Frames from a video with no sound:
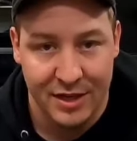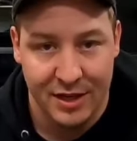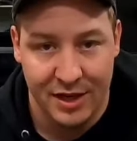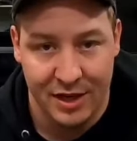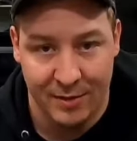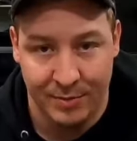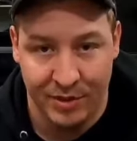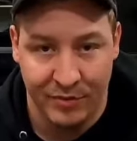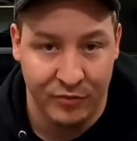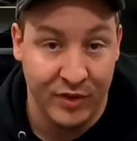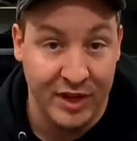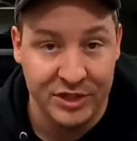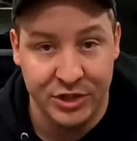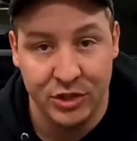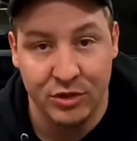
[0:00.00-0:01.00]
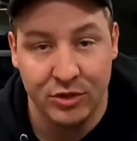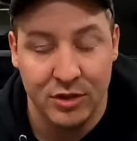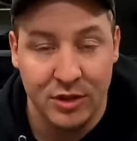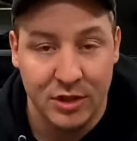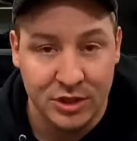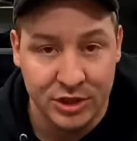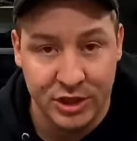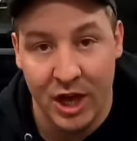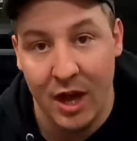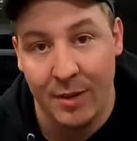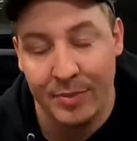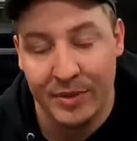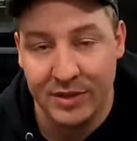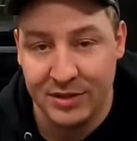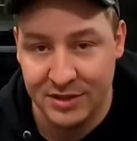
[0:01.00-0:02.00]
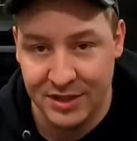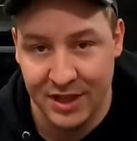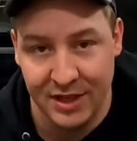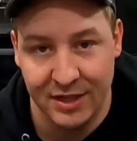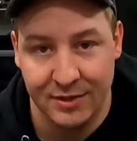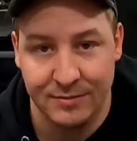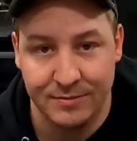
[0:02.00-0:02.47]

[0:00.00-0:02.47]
in a professional shop setting.